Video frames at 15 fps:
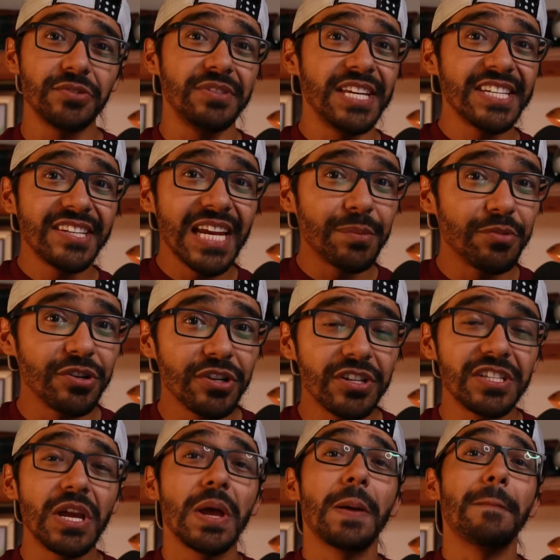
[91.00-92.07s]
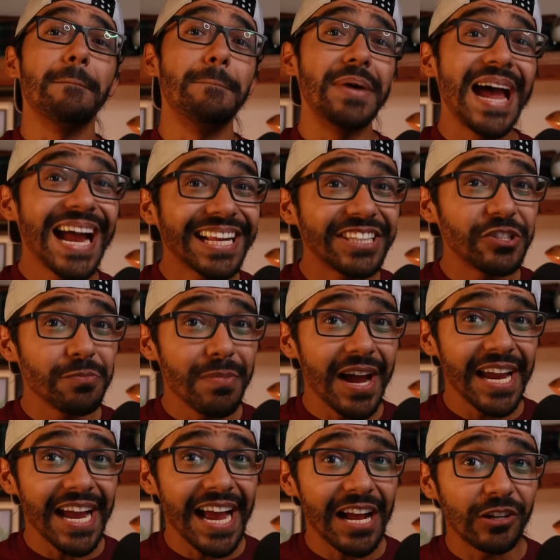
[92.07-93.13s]
to these neighborhoods back to
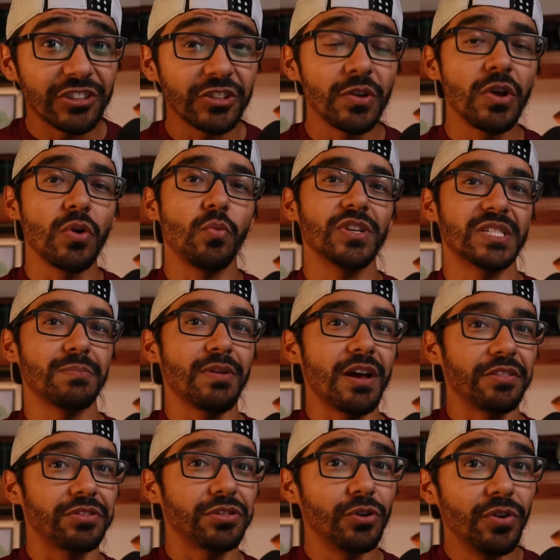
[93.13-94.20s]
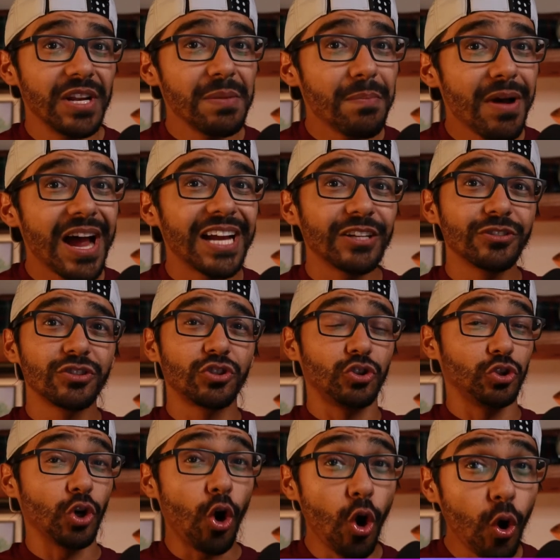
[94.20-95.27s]
my house was about 30 miles
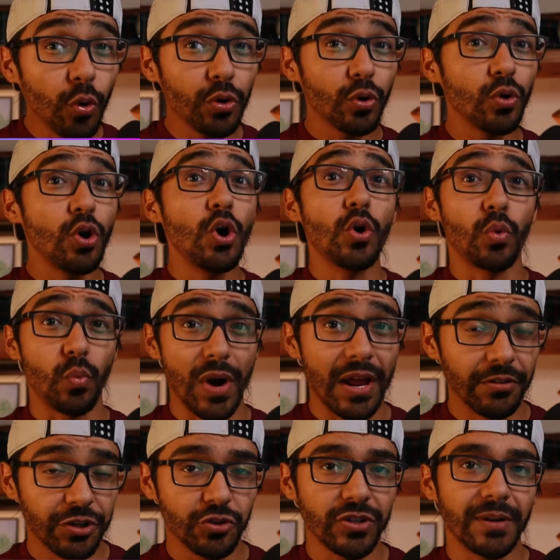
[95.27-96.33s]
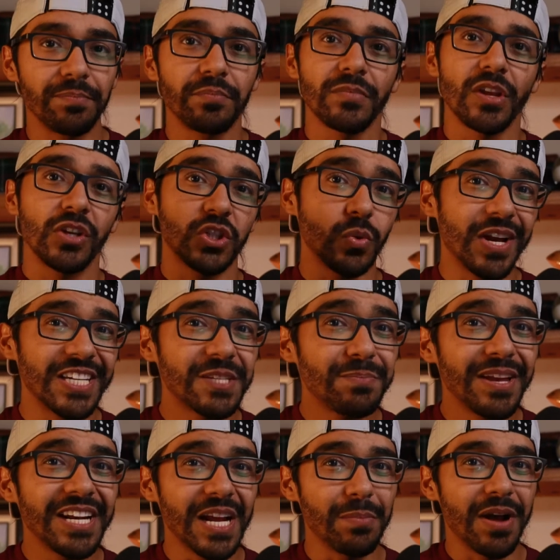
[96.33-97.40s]
total round trip. So I
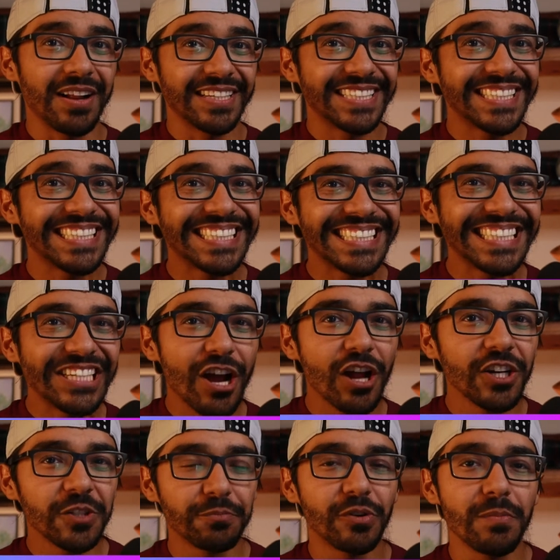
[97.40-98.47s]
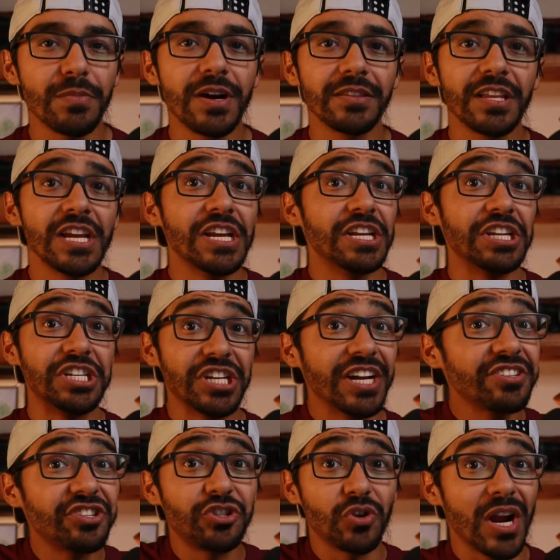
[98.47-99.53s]
spent about $60 per month
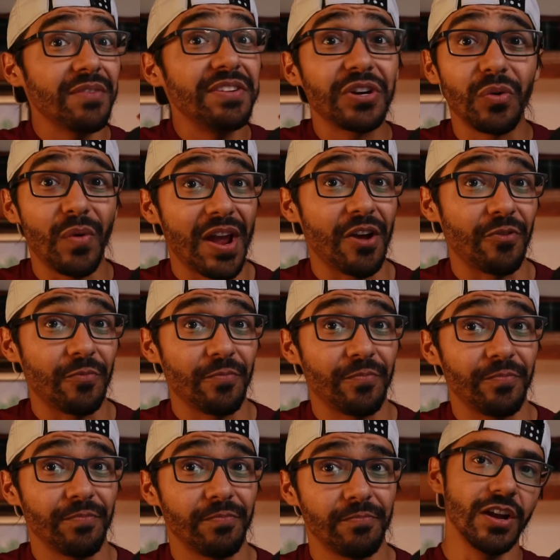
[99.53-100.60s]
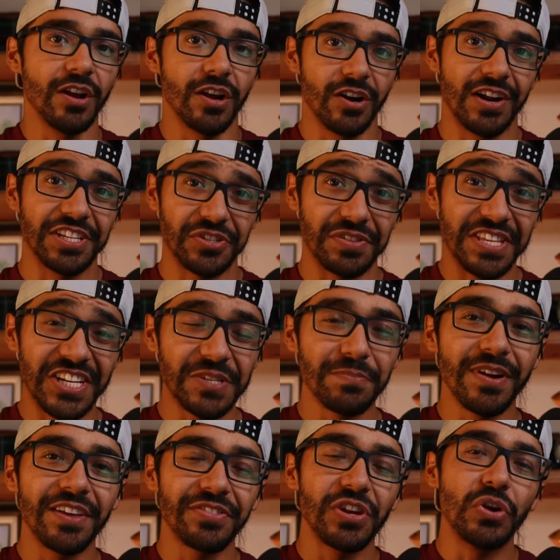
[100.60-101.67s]
just driving around. All right, so this
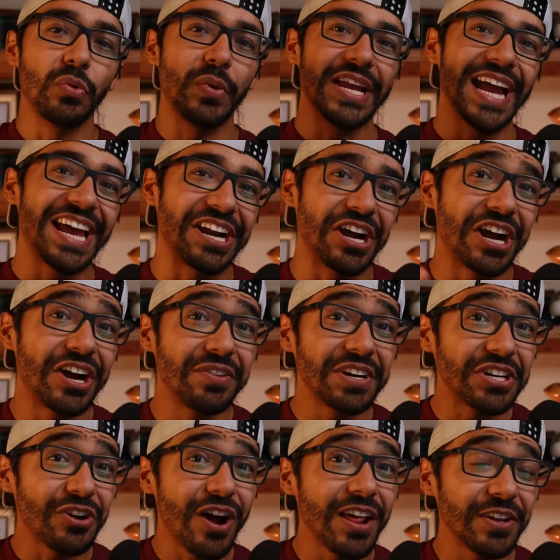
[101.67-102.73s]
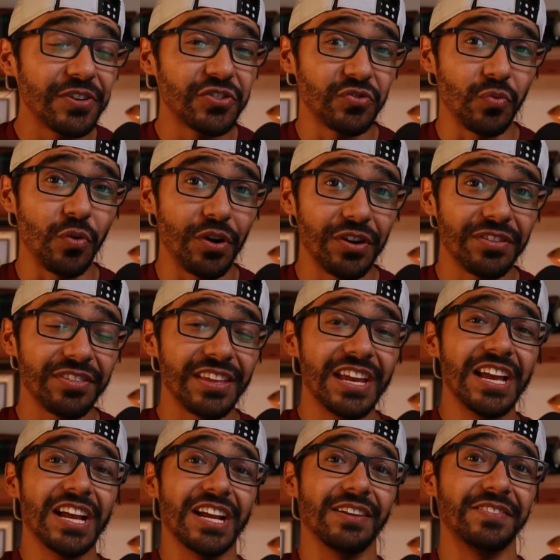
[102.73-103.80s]
month we had $100 worth
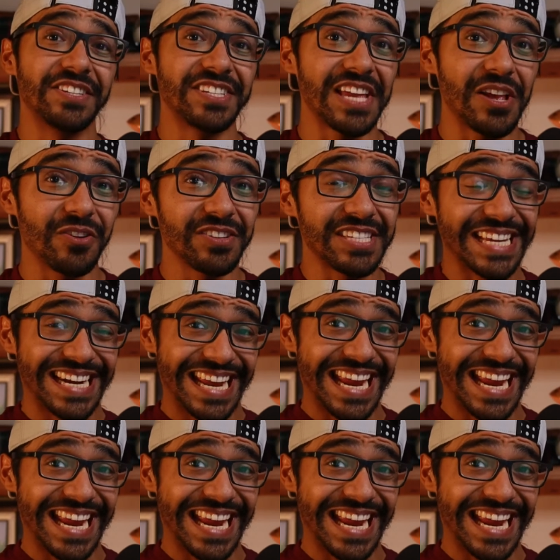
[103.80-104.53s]
of sales in